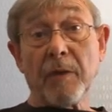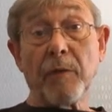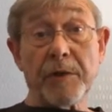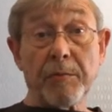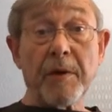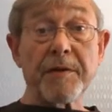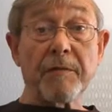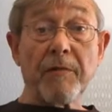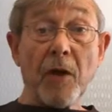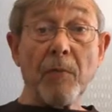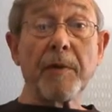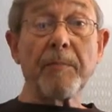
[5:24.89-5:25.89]
which was a
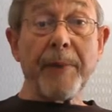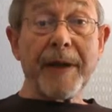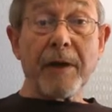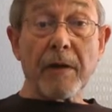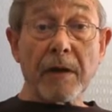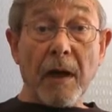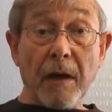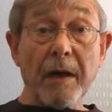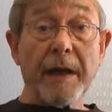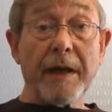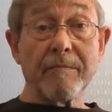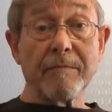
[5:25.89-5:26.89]
Roman penal
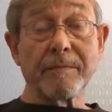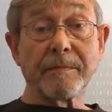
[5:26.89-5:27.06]
colony.